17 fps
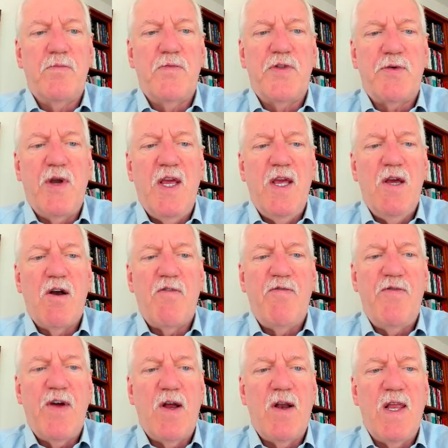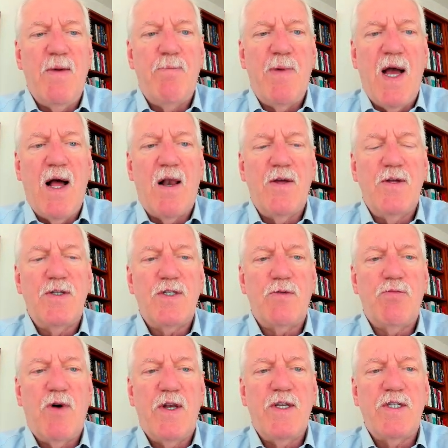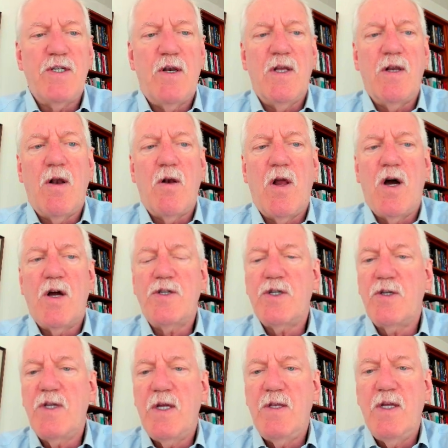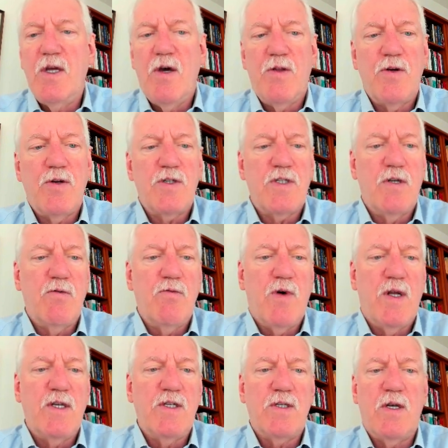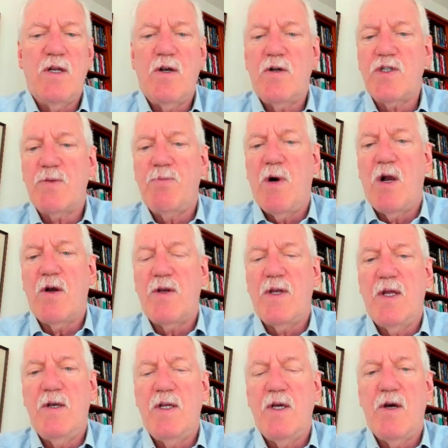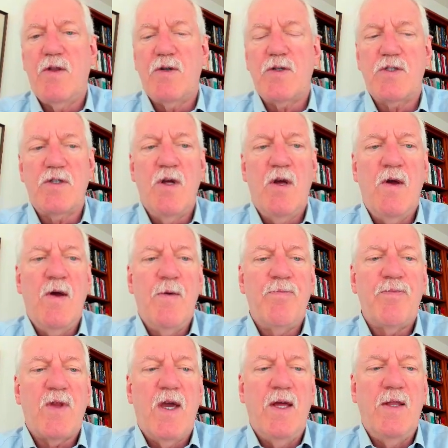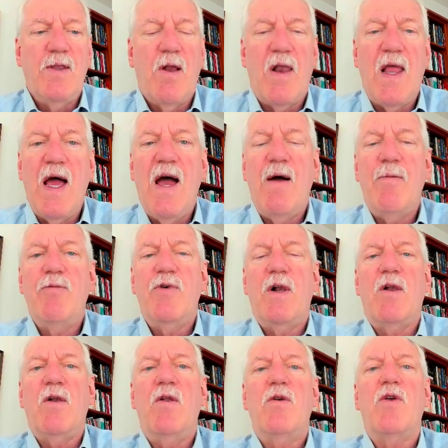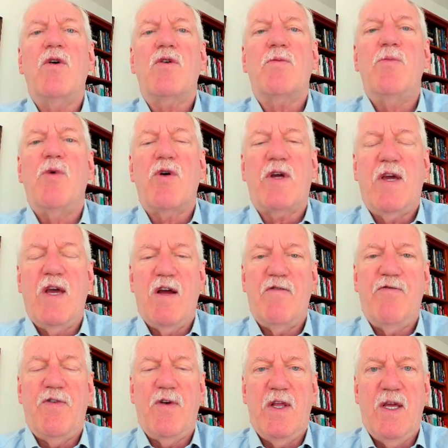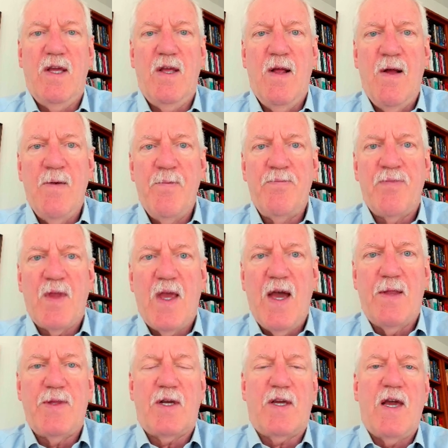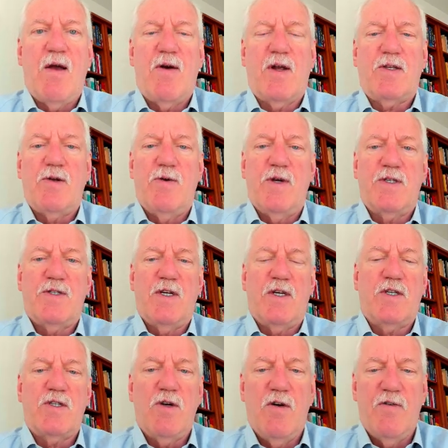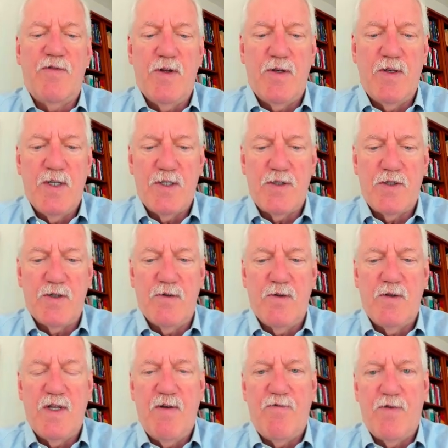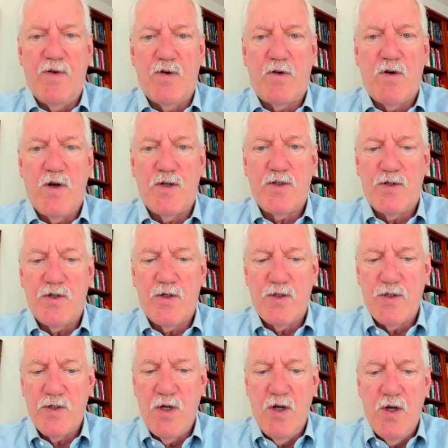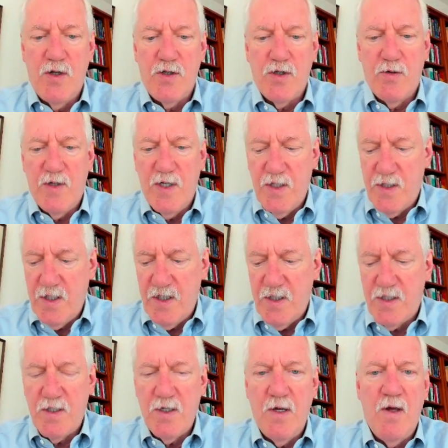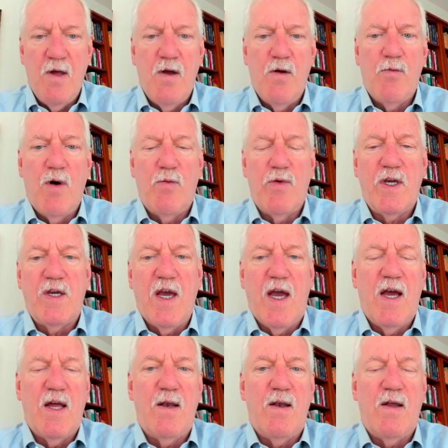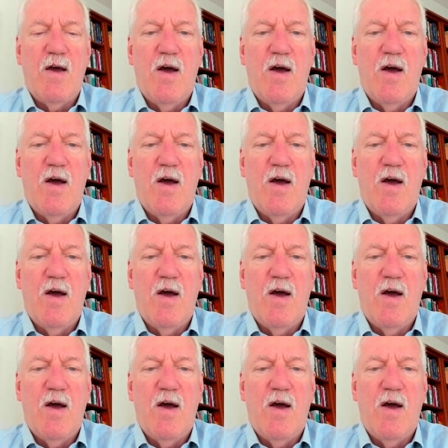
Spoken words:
3 are fairly balanced. 1 is a little larger than the others, and 1 is a little smaller than the others. In the lab, we'll look more carefully at the characteristics of the different clusters. So this is what we get